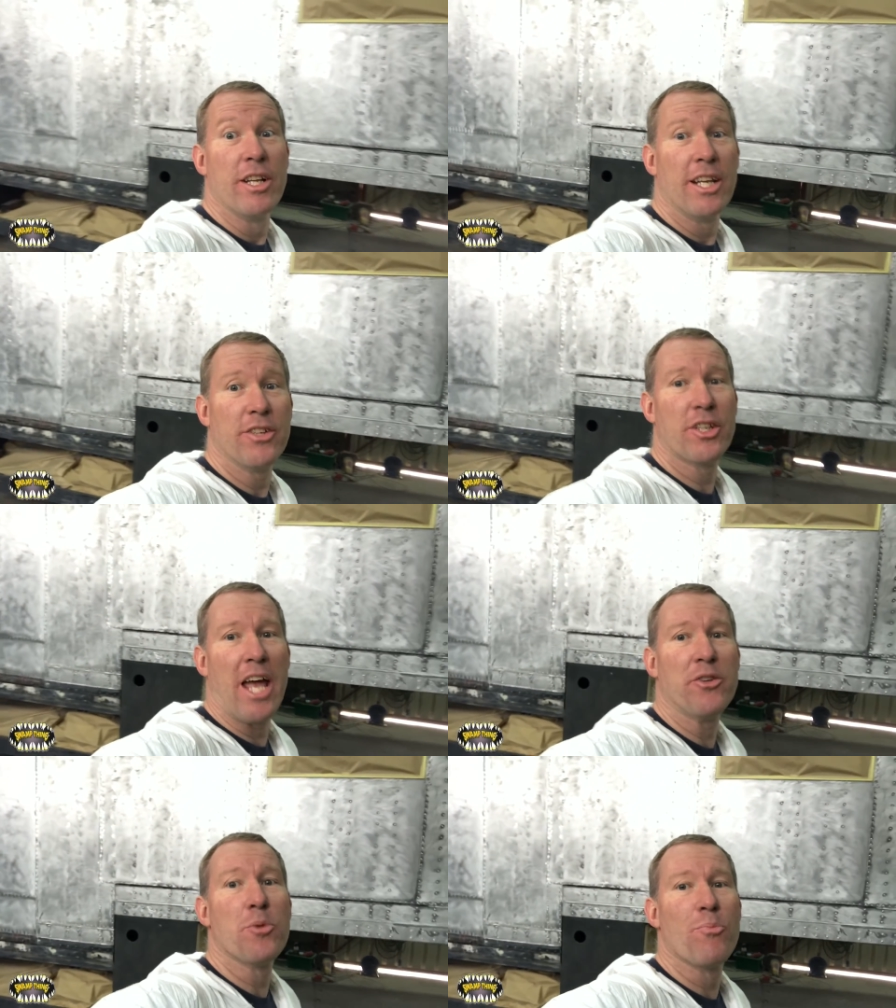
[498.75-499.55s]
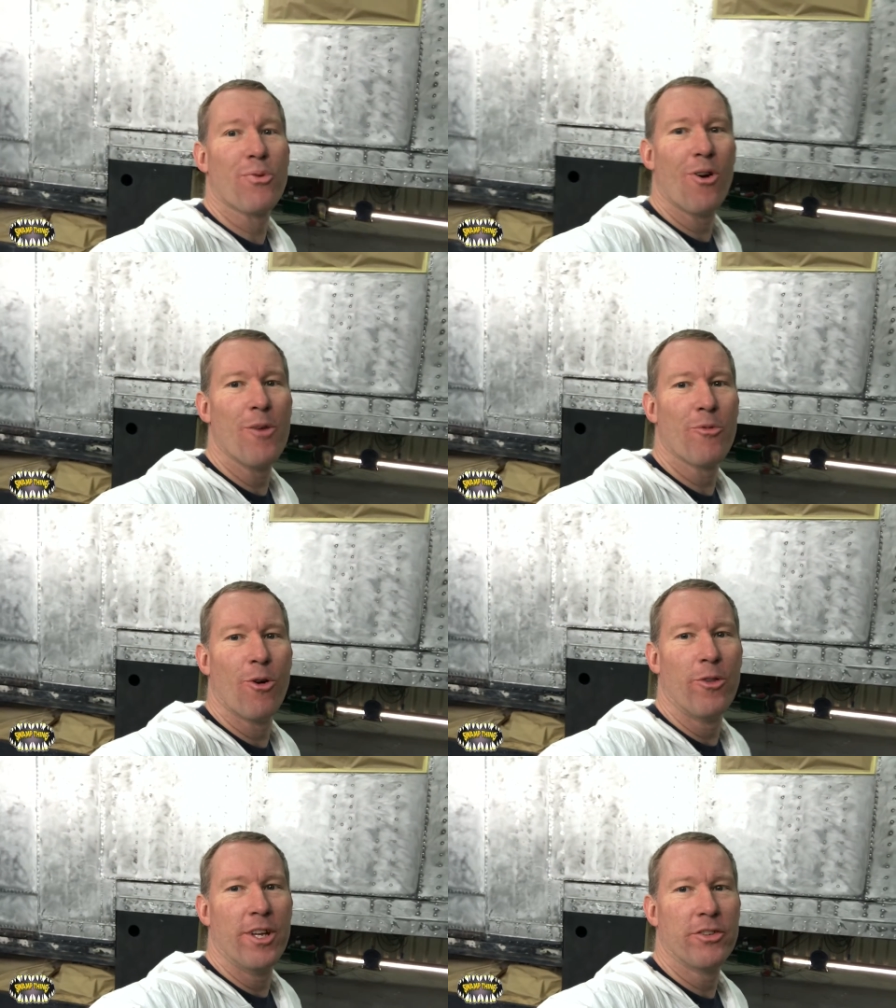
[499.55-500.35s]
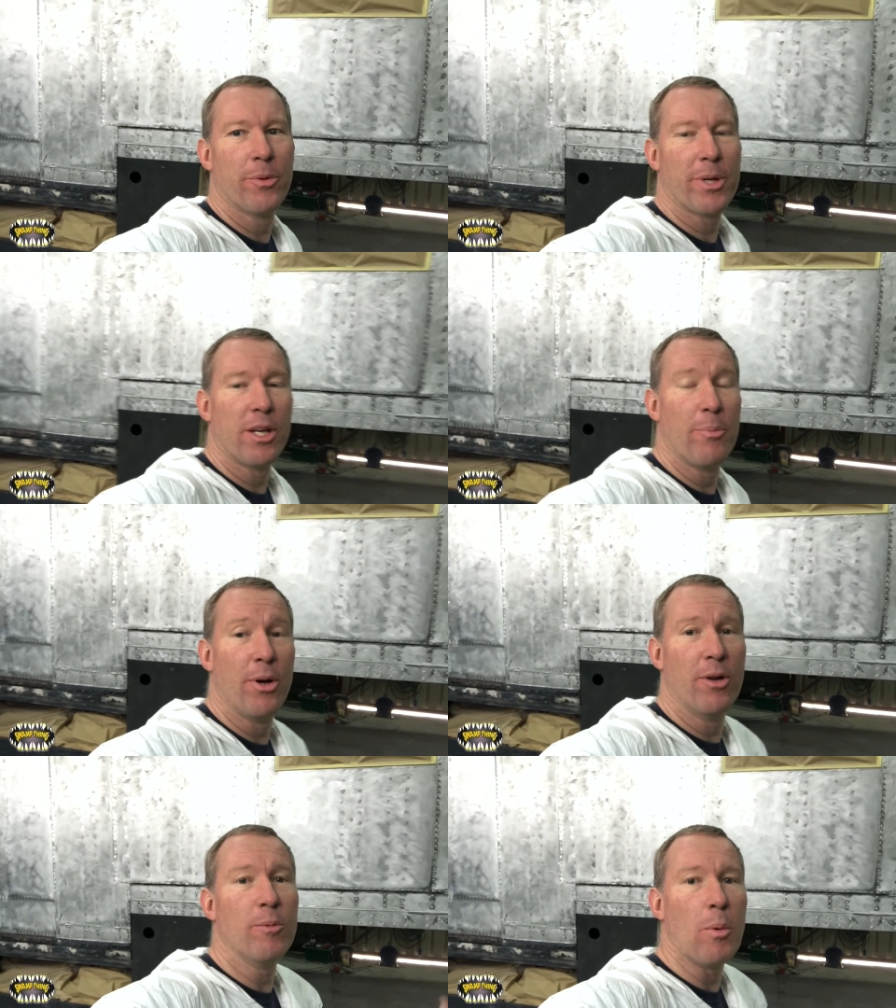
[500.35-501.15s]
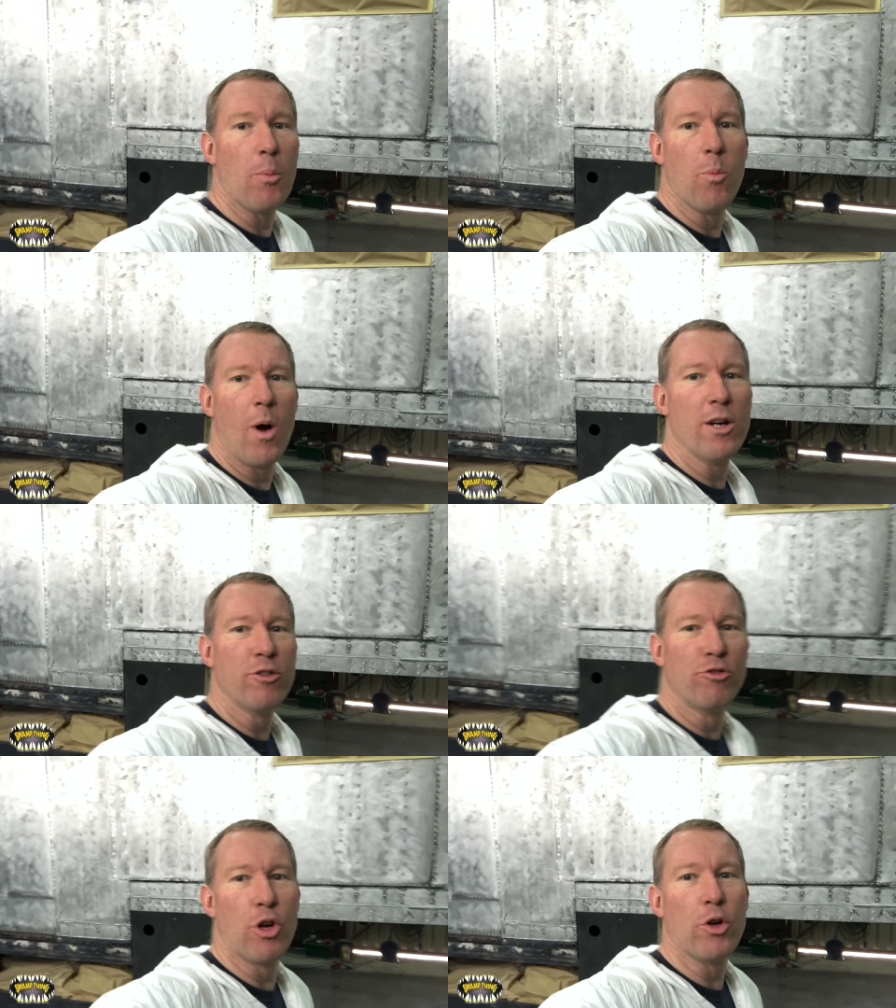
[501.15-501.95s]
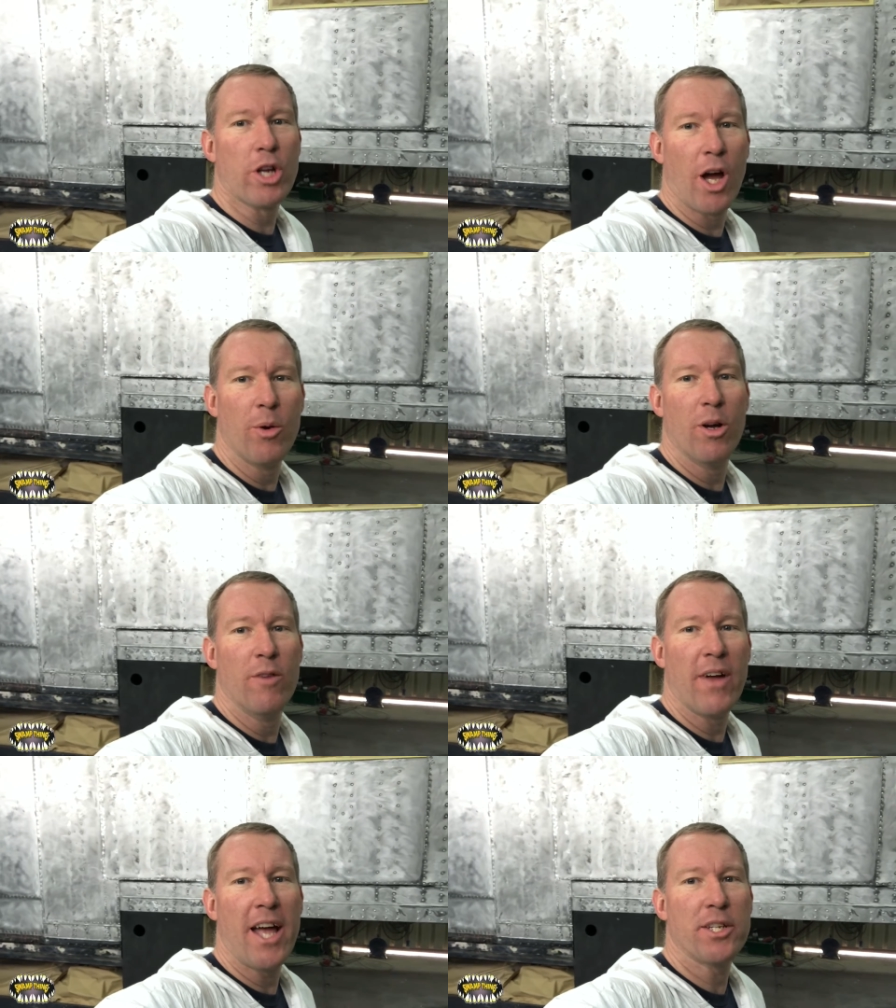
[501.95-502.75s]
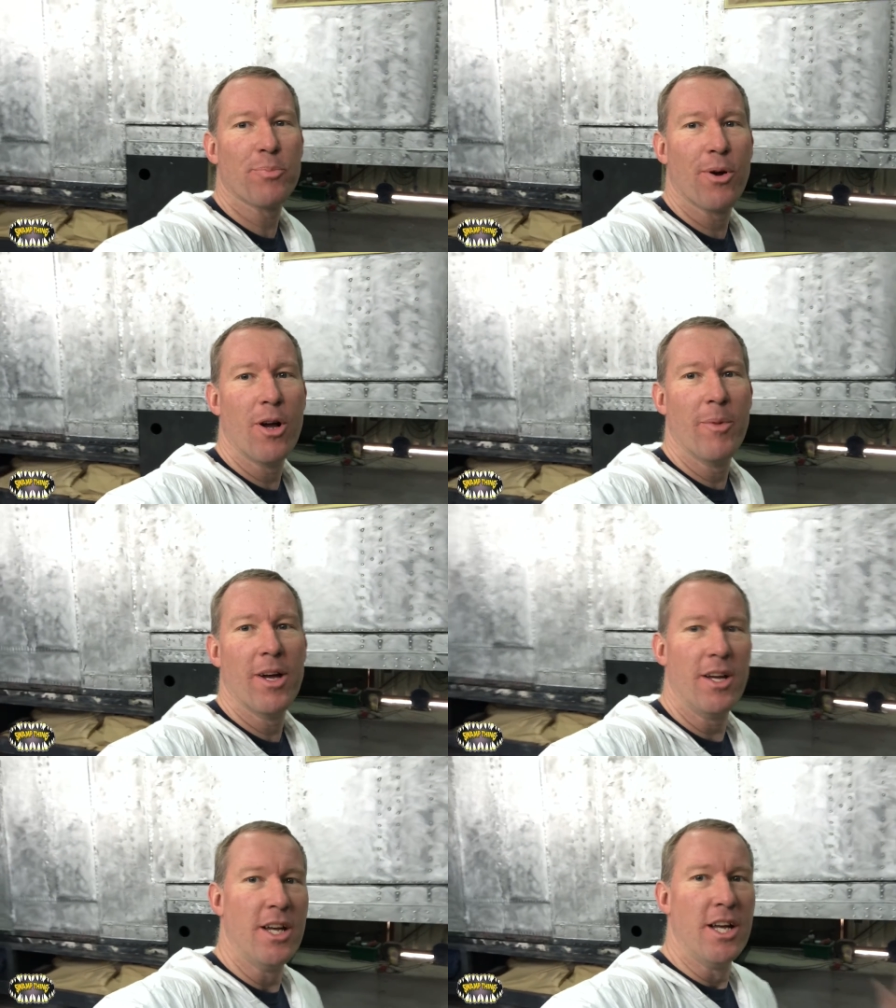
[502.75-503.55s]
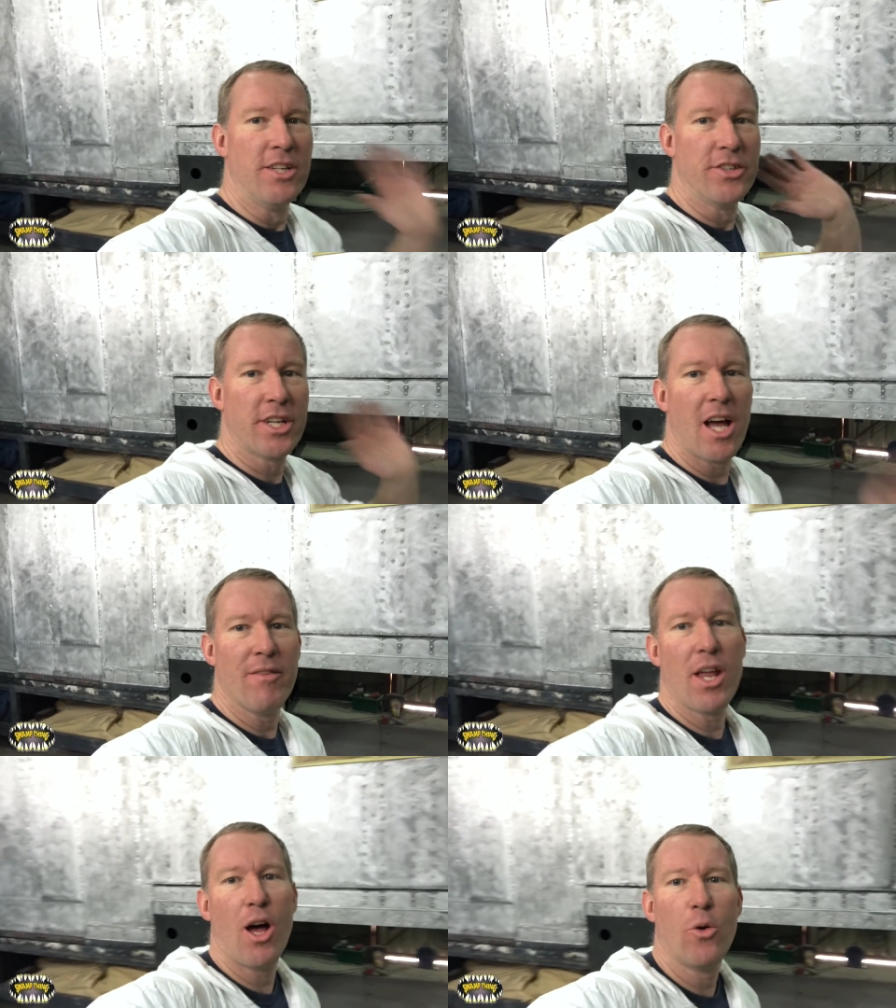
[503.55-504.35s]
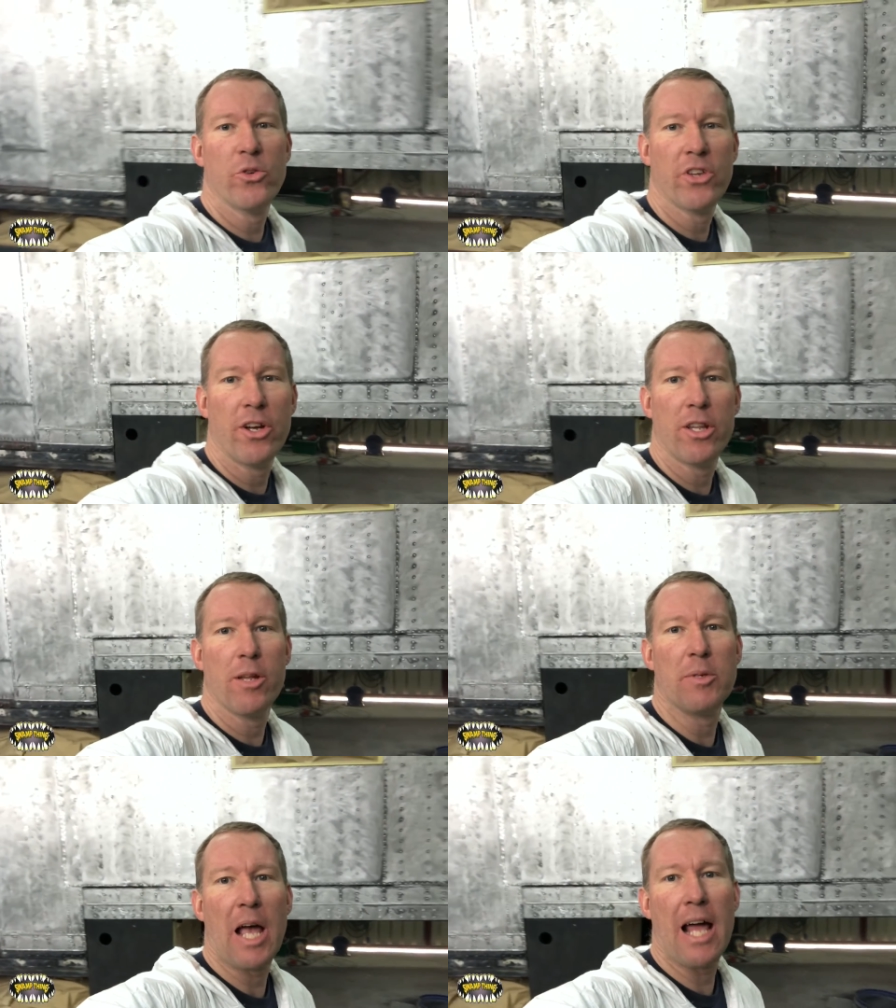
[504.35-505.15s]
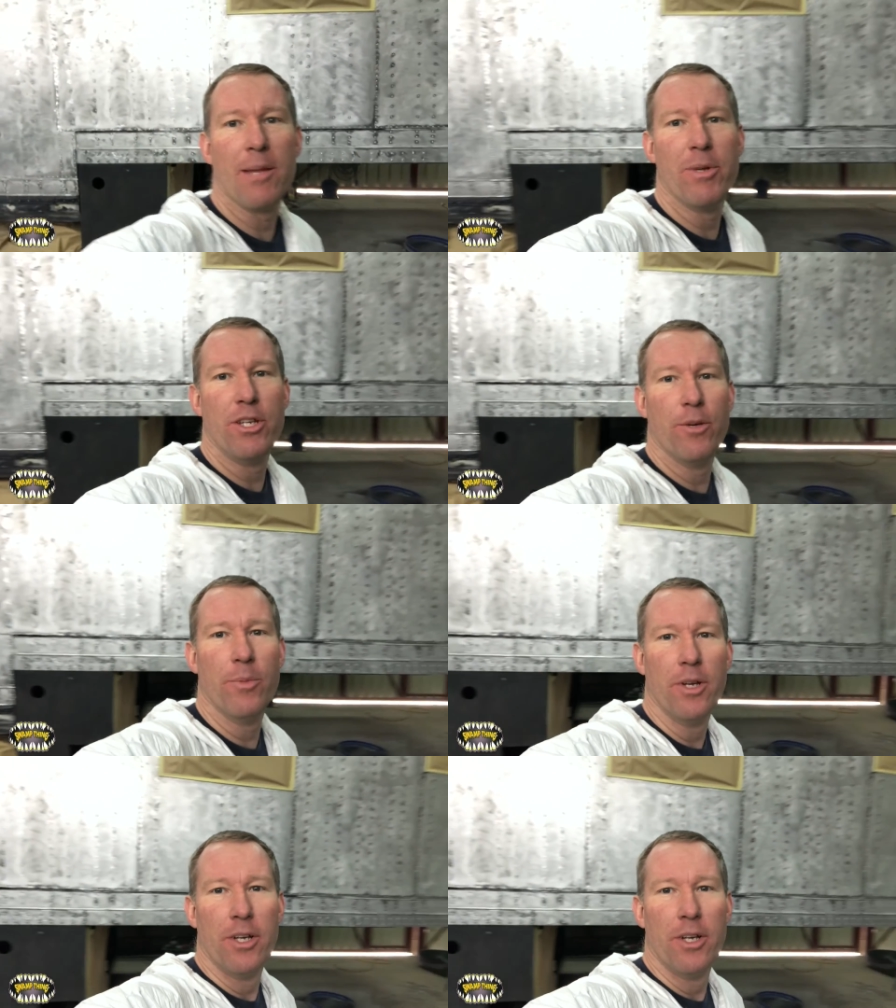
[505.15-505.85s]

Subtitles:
Let's get some primer on this. So we're going to put one good coat of etch primer to cover the whole side of this aluminium.